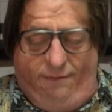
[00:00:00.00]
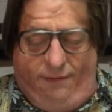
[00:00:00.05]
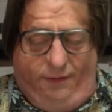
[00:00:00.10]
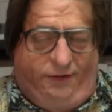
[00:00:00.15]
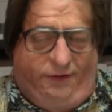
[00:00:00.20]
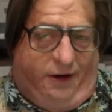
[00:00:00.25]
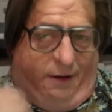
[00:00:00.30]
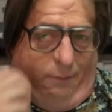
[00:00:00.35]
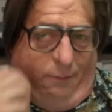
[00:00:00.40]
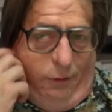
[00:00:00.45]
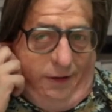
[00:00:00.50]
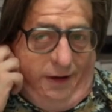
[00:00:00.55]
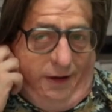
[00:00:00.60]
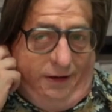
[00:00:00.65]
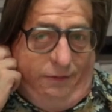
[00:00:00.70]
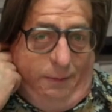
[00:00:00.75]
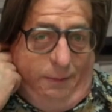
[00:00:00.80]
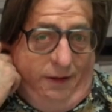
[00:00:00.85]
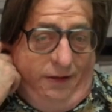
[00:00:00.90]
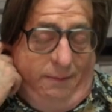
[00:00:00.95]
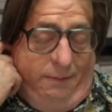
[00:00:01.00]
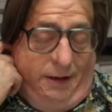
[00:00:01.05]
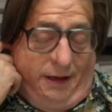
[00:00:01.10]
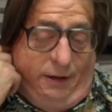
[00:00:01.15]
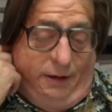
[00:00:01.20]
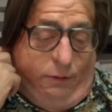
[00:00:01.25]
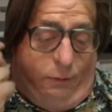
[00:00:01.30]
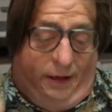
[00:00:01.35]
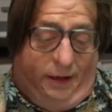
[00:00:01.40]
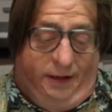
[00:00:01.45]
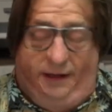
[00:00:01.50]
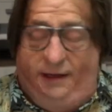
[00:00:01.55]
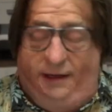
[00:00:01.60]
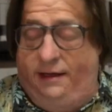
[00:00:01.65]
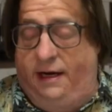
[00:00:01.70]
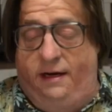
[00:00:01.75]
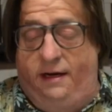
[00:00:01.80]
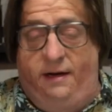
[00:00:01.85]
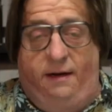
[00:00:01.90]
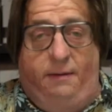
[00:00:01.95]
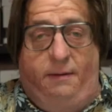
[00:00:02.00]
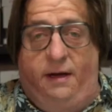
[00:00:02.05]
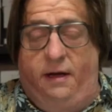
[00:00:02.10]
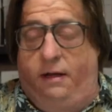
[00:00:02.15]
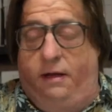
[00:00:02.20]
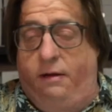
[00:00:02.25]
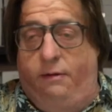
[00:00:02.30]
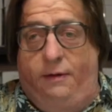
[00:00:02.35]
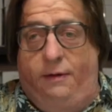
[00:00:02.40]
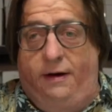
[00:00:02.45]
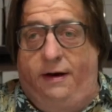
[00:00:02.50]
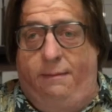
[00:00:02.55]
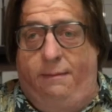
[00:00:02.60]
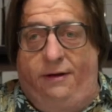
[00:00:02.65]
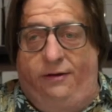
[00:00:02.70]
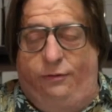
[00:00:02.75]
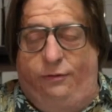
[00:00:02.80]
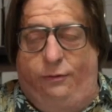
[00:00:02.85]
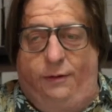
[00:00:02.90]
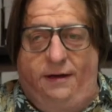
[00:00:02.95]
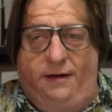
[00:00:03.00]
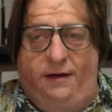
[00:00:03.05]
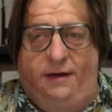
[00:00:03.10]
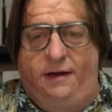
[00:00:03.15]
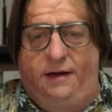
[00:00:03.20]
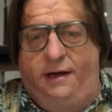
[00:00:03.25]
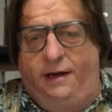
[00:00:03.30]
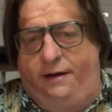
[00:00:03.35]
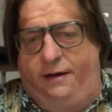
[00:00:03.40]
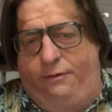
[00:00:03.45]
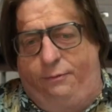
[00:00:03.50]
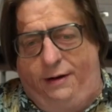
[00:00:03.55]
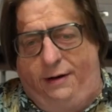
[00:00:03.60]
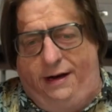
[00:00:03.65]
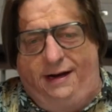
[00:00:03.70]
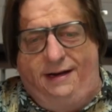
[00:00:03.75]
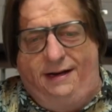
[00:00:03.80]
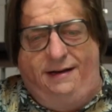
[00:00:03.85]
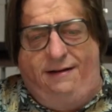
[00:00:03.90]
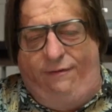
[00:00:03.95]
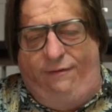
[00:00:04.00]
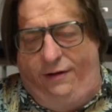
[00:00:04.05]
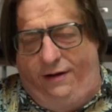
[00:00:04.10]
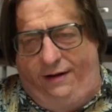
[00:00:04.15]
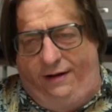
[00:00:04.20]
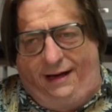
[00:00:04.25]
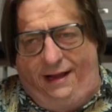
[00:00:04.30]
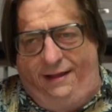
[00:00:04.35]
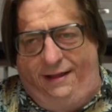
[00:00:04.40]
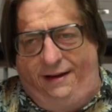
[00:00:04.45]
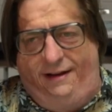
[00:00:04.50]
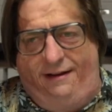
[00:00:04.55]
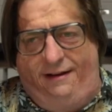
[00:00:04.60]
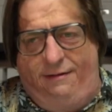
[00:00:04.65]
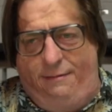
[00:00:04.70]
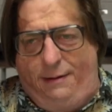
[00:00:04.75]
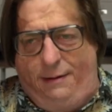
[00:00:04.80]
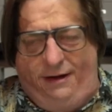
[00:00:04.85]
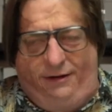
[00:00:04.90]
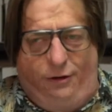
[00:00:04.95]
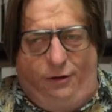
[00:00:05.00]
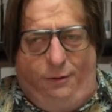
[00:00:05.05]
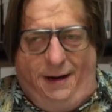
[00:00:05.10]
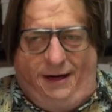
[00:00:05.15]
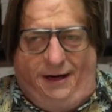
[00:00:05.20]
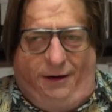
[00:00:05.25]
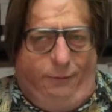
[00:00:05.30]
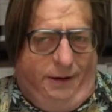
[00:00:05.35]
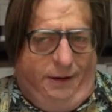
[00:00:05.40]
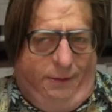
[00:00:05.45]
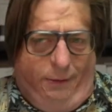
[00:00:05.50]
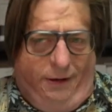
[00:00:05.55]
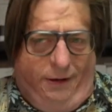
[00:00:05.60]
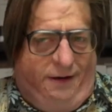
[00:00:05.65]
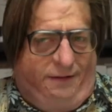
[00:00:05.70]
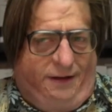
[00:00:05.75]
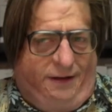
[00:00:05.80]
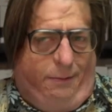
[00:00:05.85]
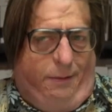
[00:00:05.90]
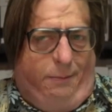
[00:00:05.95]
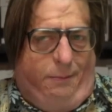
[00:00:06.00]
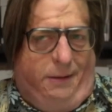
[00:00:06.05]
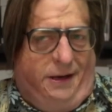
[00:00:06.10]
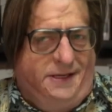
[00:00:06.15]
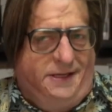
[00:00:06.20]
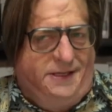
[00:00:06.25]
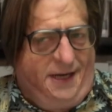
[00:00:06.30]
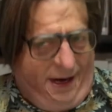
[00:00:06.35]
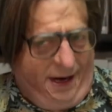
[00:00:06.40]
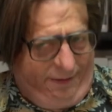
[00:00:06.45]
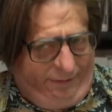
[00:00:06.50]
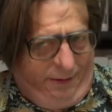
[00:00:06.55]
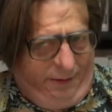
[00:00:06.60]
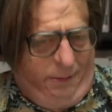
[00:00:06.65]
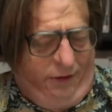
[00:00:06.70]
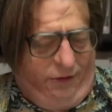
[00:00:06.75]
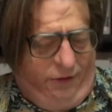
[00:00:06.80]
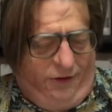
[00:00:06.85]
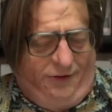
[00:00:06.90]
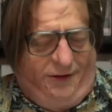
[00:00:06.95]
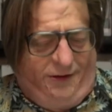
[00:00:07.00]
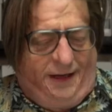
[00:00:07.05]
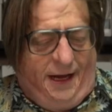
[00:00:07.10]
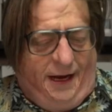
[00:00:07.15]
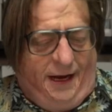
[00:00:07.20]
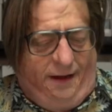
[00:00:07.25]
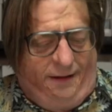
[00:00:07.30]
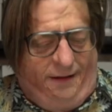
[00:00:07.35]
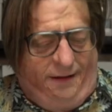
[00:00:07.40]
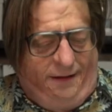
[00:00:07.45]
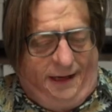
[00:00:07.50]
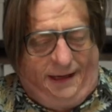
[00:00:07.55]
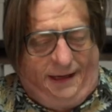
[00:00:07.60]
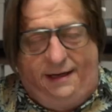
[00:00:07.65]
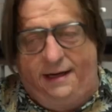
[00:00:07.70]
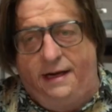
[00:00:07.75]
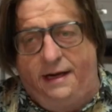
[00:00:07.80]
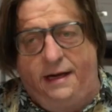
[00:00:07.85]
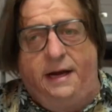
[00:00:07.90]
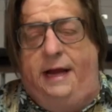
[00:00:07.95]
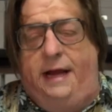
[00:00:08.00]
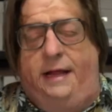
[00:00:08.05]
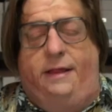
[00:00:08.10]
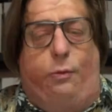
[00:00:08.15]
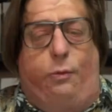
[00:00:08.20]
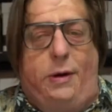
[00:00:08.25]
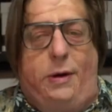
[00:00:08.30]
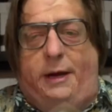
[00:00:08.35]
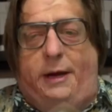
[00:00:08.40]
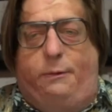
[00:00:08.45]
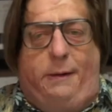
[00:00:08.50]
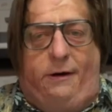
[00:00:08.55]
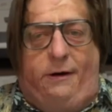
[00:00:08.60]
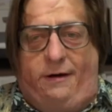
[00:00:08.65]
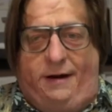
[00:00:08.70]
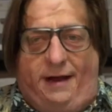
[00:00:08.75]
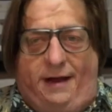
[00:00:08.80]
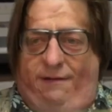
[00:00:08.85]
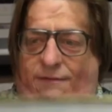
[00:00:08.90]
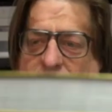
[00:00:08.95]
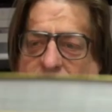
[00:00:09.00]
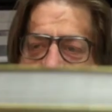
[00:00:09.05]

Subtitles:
the starting point of the next month, I'd be like, what in the goddamn hell? What did I miss? What? And you feel like, I think you'd probably have to go back and reread a couple months every month just to get it. Like, in the week's period, I